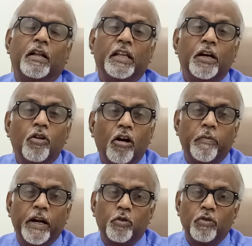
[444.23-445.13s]
the
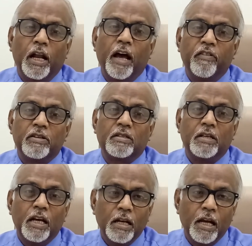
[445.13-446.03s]
government will have a
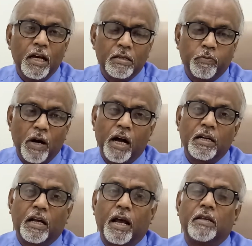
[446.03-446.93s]
serious
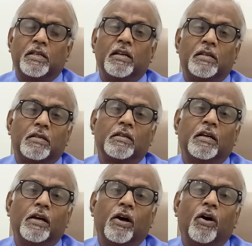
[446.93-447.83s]
fund crisis
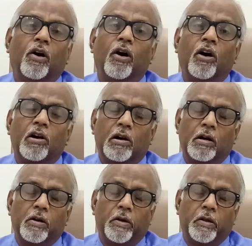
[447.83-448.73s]
or
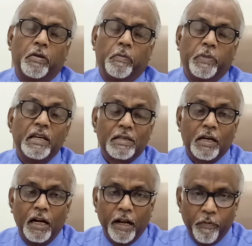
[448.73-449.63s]

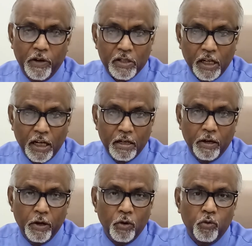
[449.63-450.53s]
fiscal deficit
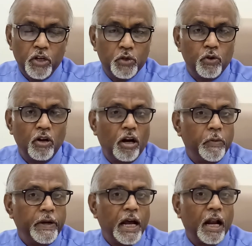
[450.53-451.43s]
which will
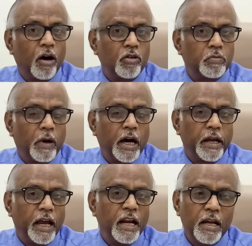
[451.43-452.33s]
not be allowed by
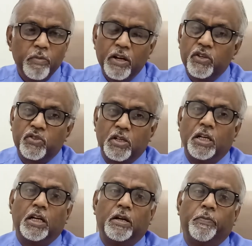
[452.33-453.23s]
any
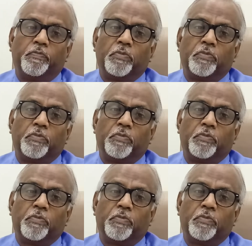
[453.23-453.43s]
ministry.